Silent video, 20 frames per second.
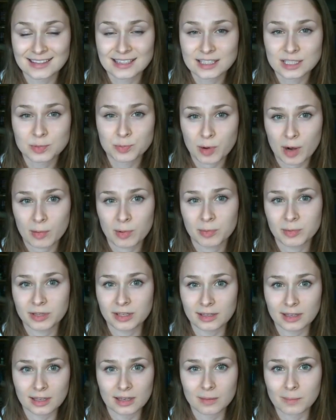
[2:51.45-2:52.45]
This is
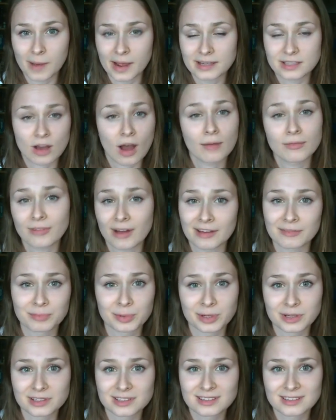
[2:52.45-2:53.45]
probably in my top 5
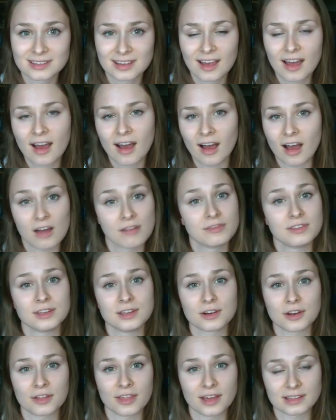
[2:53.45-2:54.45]
books of the
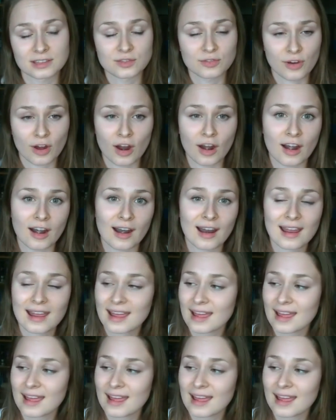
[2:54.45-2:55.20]
year thus far,